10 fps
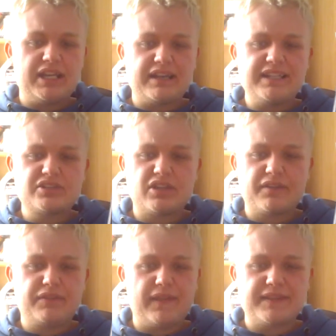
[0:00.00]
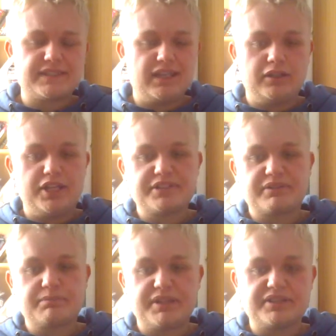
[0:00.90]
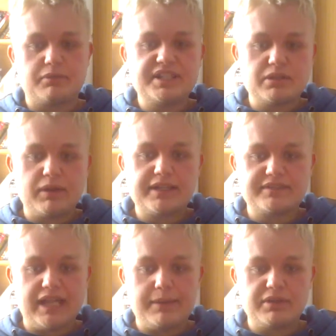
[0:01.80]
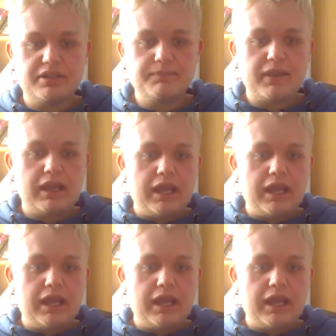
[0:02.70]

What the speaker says: Now he's trying to find this Lazarus pit to resurrect Damian,